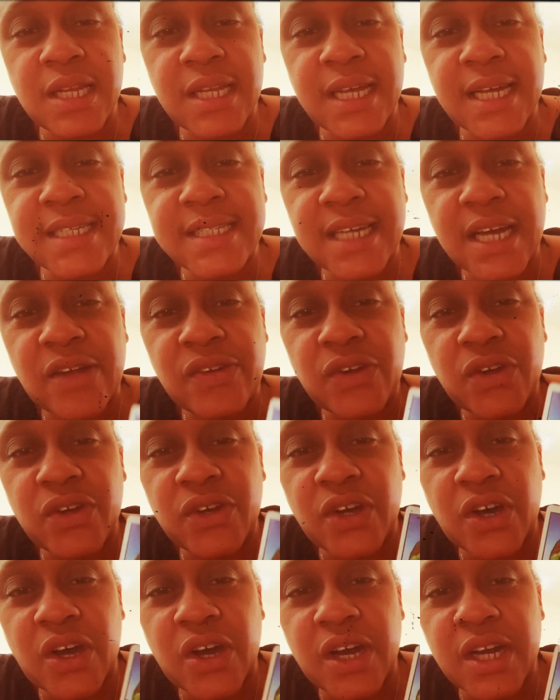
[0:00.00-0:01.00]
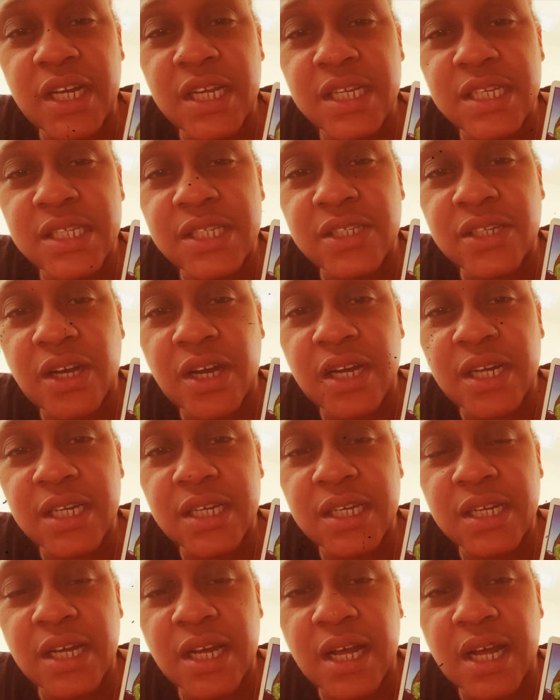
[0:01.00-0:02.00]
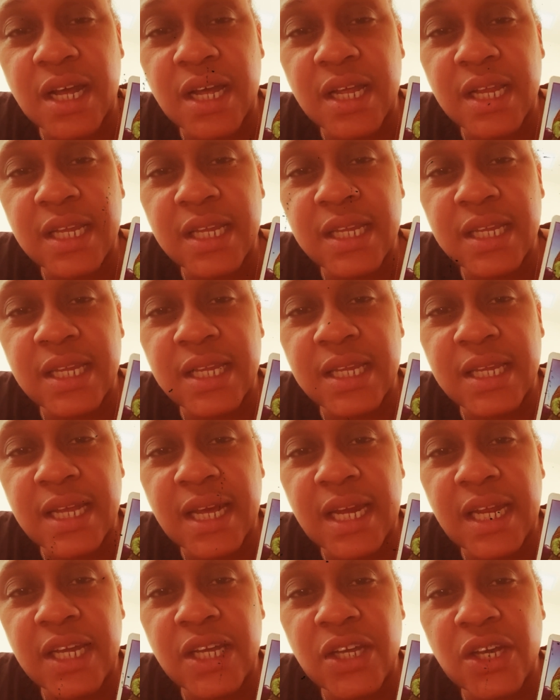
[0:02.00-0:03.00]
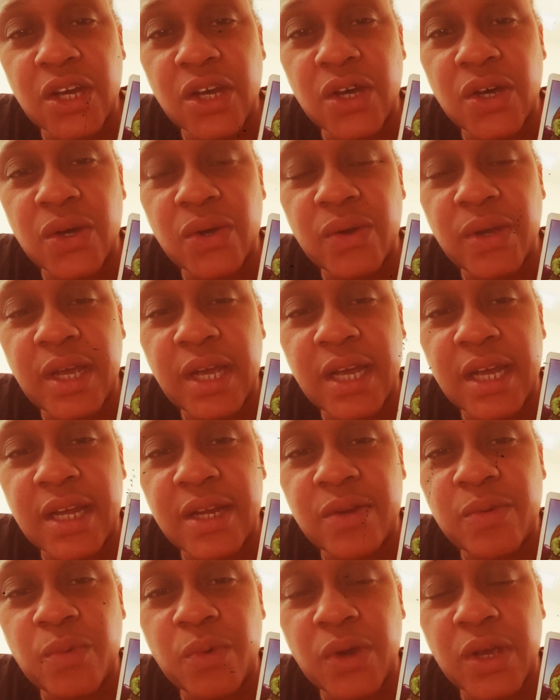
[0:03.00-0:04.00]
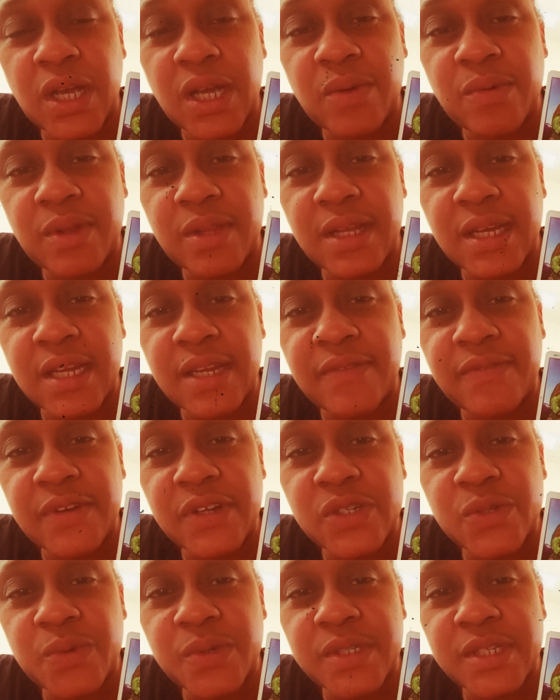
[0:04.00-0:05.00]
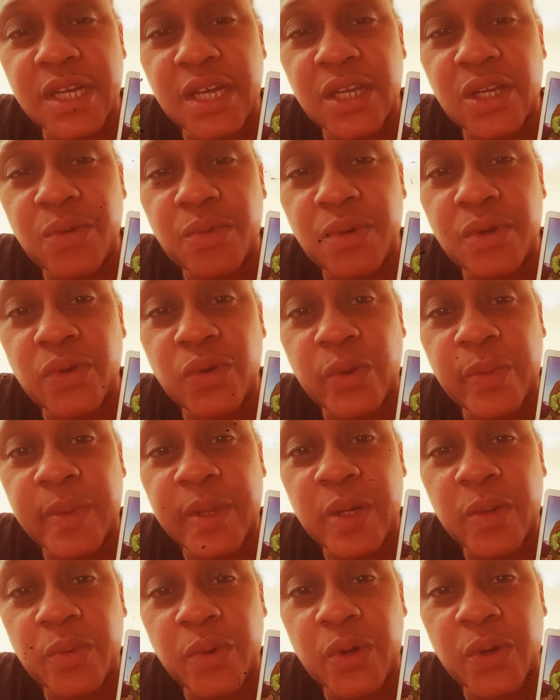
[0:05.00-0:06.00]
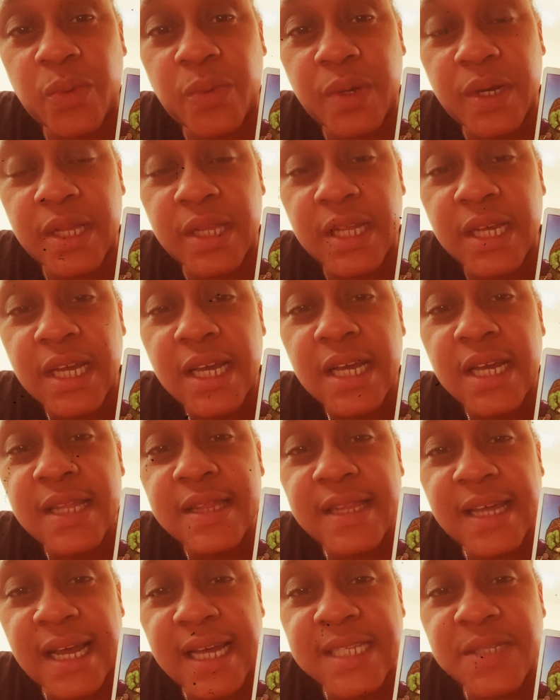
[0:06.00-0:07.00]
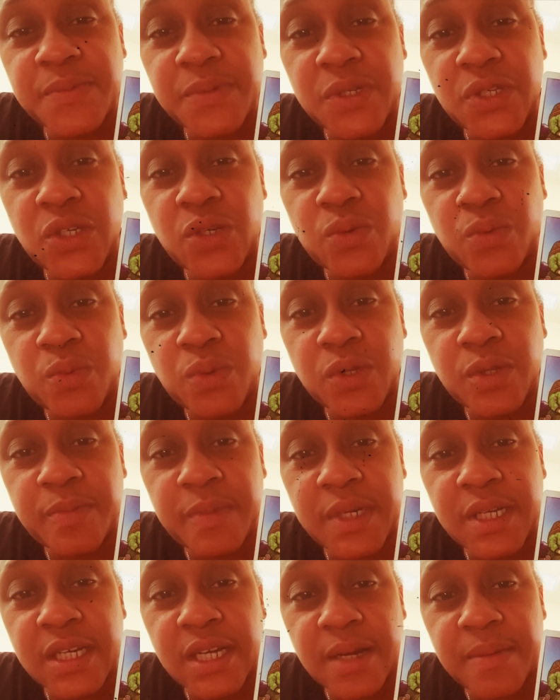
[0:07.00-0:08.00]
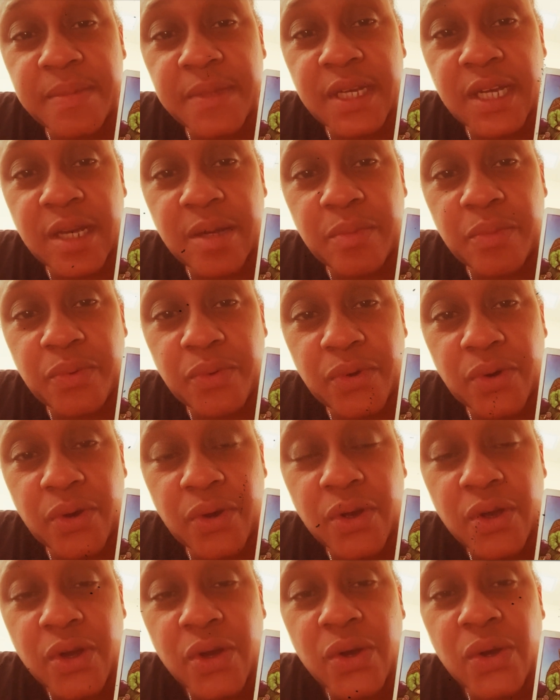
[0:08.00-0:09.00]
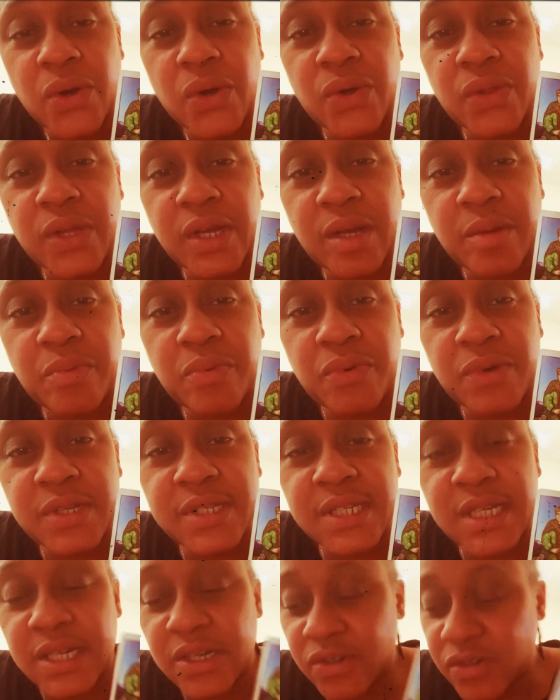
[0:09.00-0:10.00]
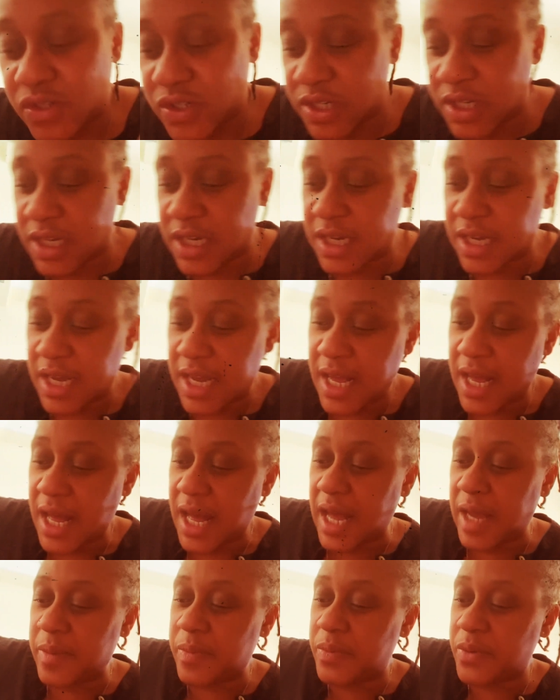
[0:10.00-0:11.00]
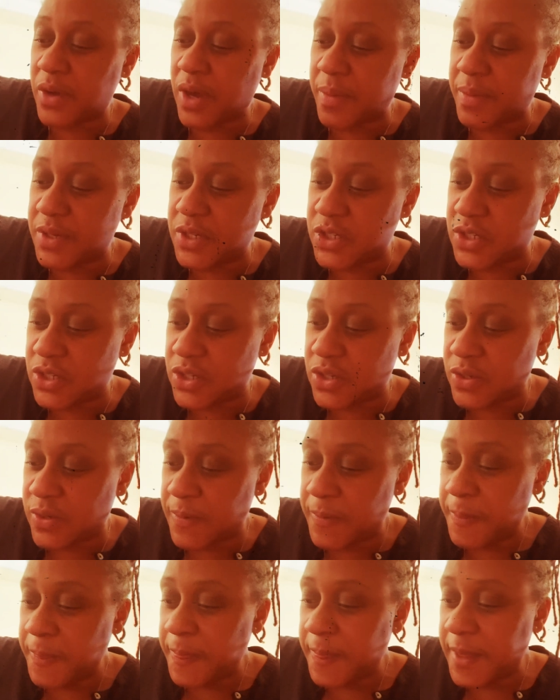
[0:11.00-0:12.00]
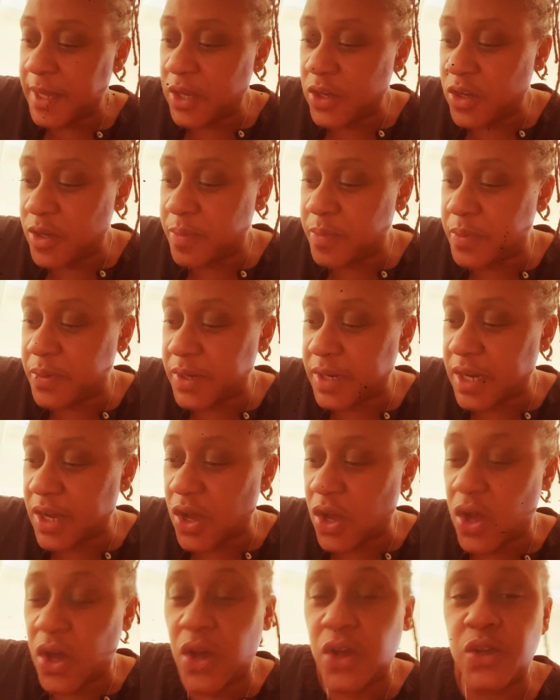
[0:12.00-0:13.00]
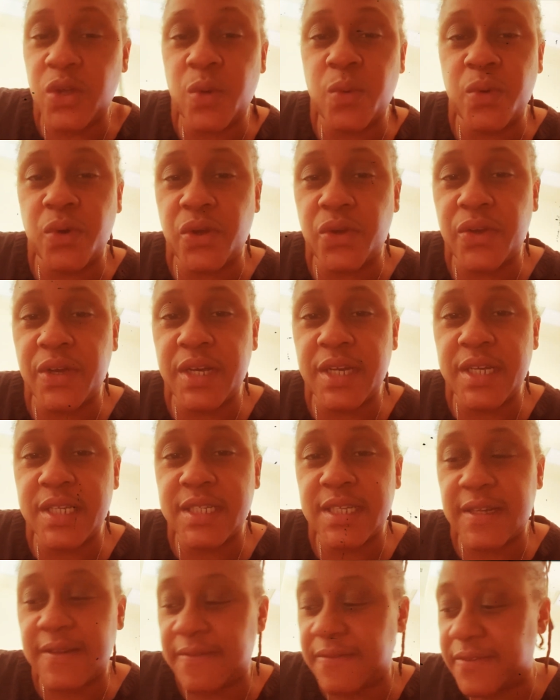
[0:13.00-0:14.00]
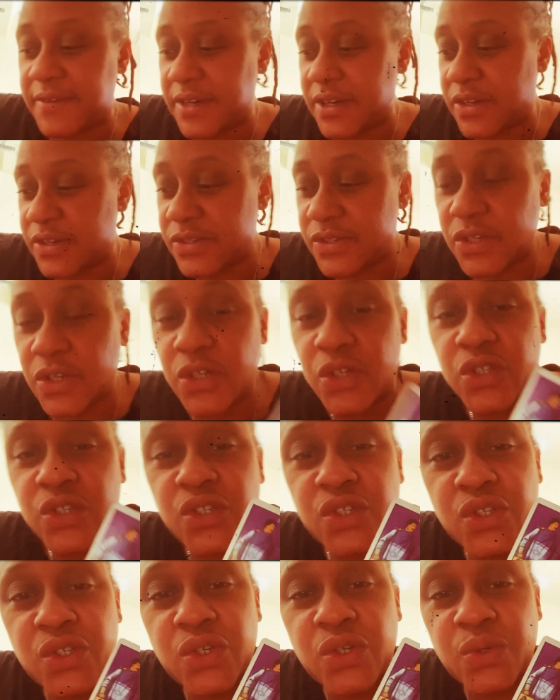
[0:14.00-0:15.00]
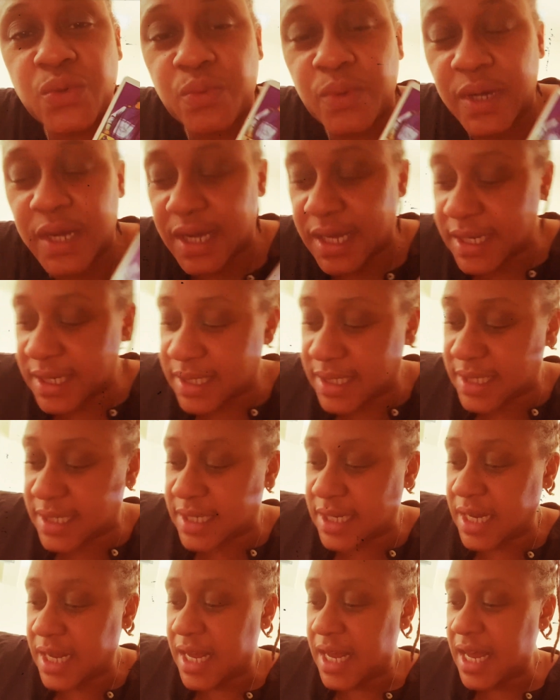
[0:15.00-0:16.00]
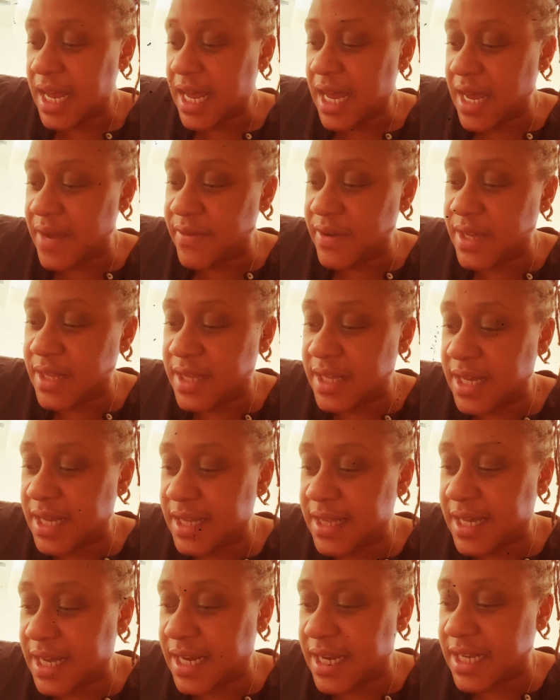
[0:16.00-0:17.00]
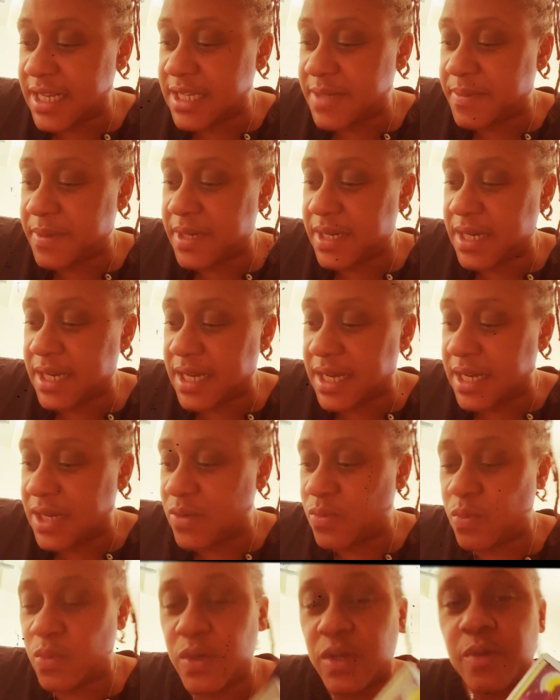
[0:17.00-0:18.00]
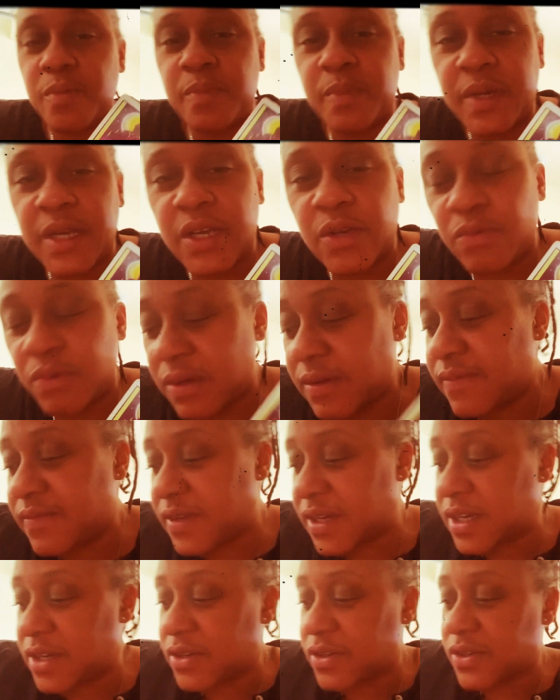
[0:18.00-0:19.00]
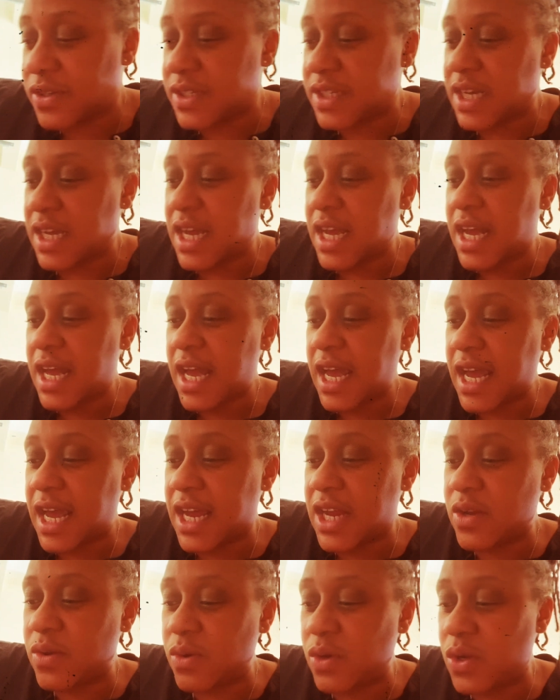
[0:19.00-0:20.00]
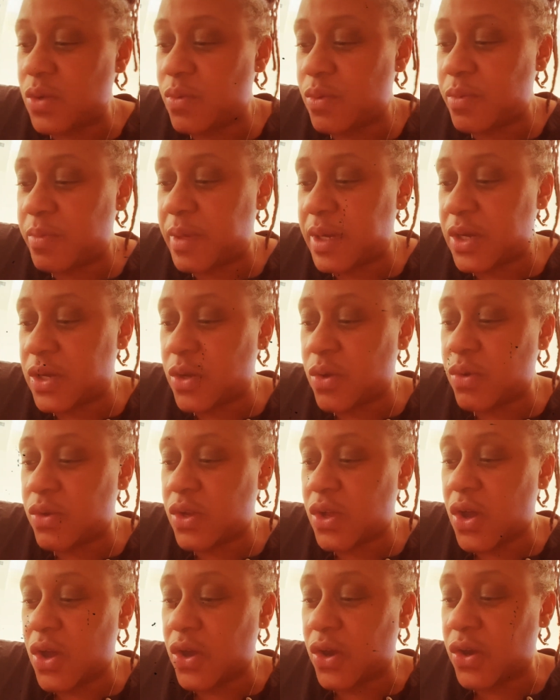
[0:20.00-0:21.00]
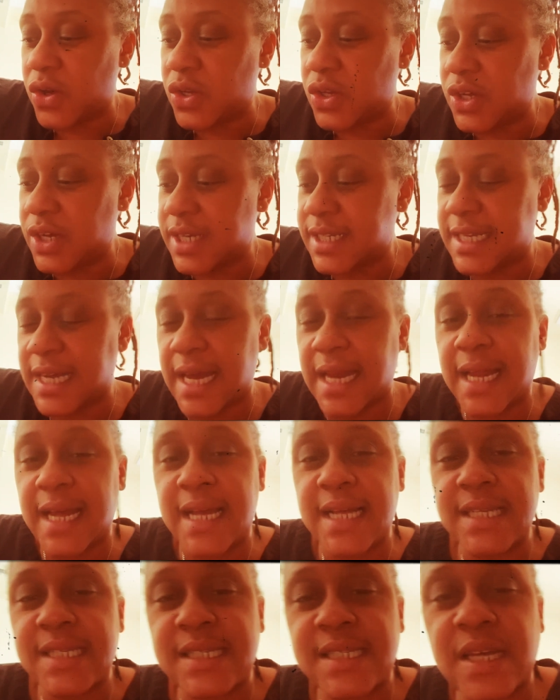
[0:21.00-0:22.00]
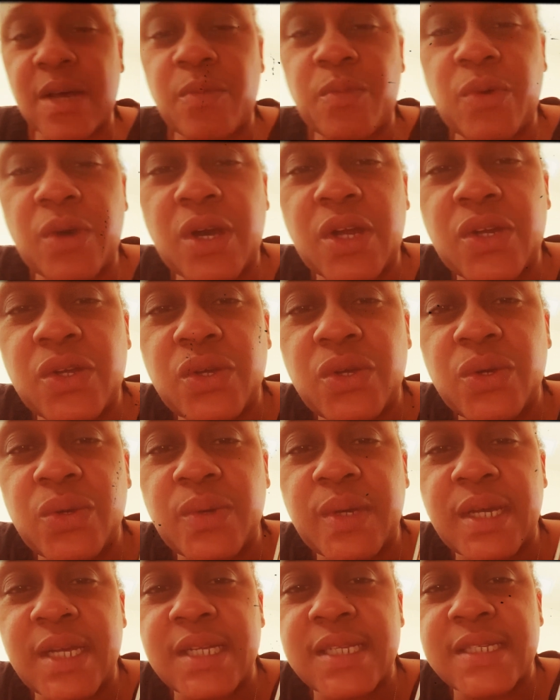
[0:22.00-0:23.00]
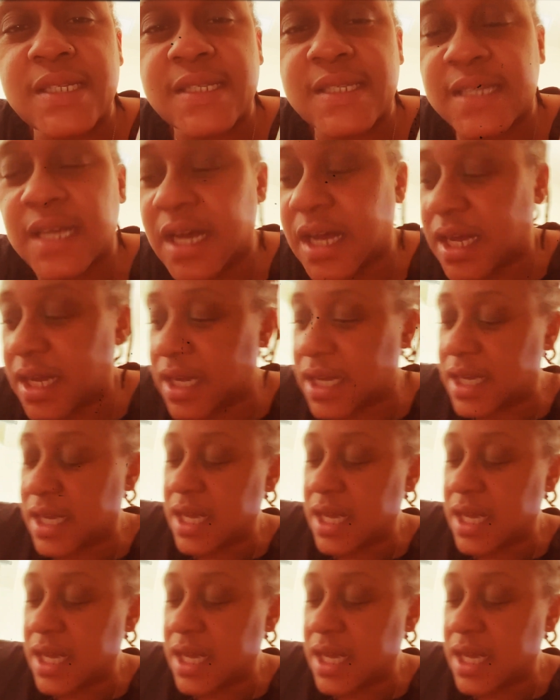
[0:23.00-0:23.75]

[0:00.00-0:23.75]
let down your guard and start uh, letting go and working with individuals that you wouldn't normally work with, that's when you will become the emperor or the empress energy. I promise you. You can put all your worries and fears to rest. Everything that has been hidden will be revealed, and you will be no longer looked at as someone who is stuck.